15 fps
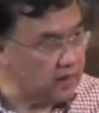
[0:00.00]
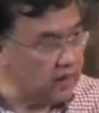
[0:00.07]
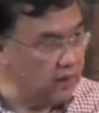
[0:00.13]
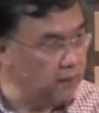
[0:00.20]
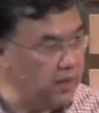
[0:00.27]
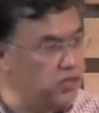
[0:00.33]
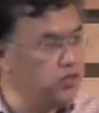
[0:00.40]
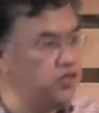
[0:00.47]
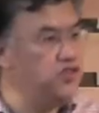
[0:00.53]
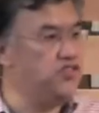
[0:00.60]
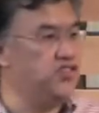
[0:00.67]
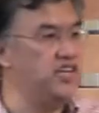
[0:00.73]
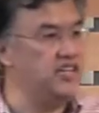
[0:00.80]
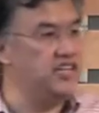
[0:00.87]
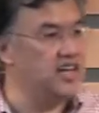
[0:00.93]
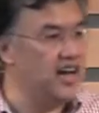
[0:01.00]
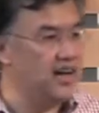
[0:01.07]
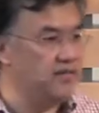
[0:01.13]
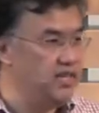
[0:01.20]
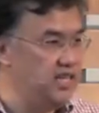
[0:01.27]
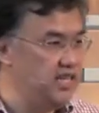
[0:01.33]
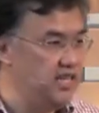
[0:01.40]
But do you see the
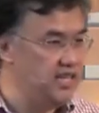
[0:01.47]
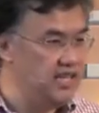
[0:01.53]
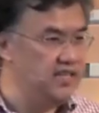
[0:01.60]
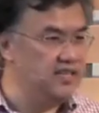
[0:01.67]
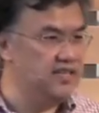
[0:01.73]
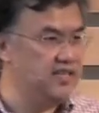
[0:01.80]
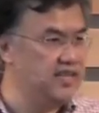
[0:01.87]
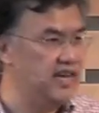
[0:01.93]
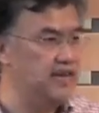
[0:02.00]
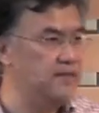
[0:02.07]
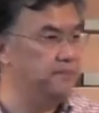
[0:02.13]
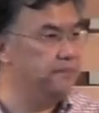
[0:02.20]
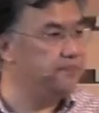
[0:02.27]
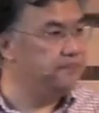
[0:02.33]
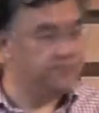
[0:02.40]
irony here again?